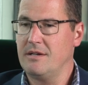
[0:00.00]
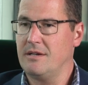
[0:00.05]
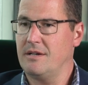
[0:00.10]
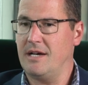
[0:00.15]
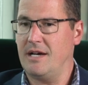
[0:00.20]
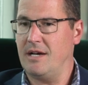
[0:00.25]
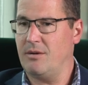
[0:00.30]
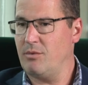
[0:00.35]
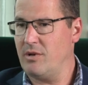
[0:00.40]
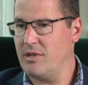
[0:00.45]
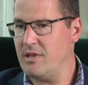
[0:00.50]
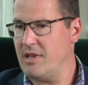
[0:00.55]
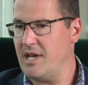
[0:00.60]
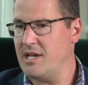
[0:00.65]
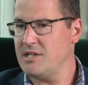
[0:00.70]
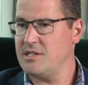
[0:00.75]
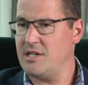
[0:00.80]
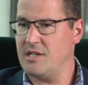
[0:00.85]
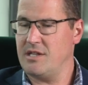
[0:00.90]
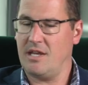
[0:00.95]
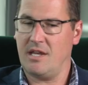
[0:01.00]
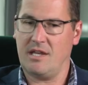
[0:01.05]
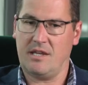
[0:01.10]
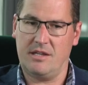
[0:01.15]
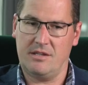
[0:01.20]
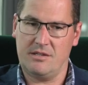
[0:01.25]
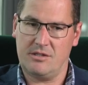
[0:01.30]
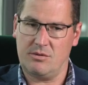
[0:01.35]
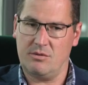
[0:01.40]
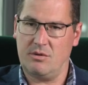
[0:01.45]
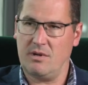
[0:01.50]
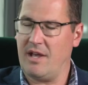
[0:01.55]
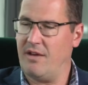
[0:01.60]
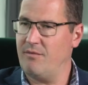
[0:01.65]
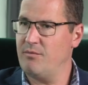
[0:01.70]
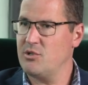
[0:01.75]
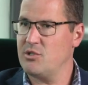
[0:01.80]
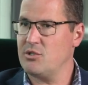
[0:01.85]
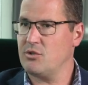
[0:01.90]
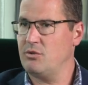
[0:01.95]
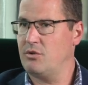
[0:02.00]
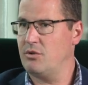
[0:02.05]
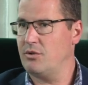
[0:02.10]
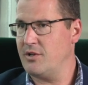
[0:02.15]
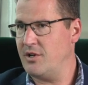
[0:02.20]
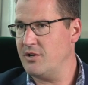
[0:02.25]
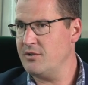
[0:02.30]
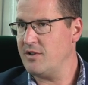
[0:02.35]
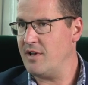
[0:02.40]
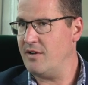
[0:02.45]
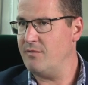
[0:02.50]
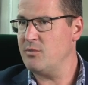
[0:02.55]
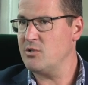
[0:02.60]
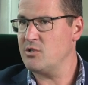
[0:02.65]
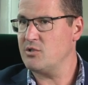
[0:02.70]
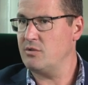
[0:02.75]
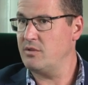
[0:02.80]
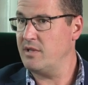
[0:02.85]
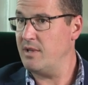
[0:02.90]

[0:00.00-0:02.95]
Uh, whether they send their kids to a government school or a non-government school,